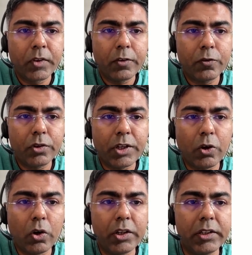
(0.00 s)
so they're
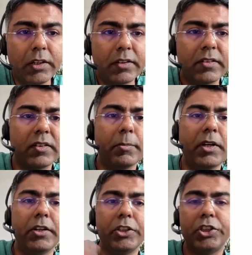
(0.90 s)
all in a
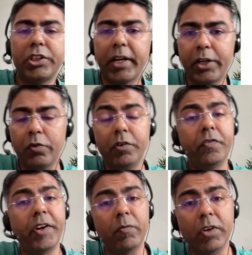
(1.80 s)
similar-ish kind of a
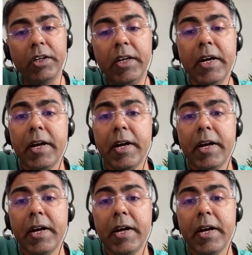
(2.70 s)
framework.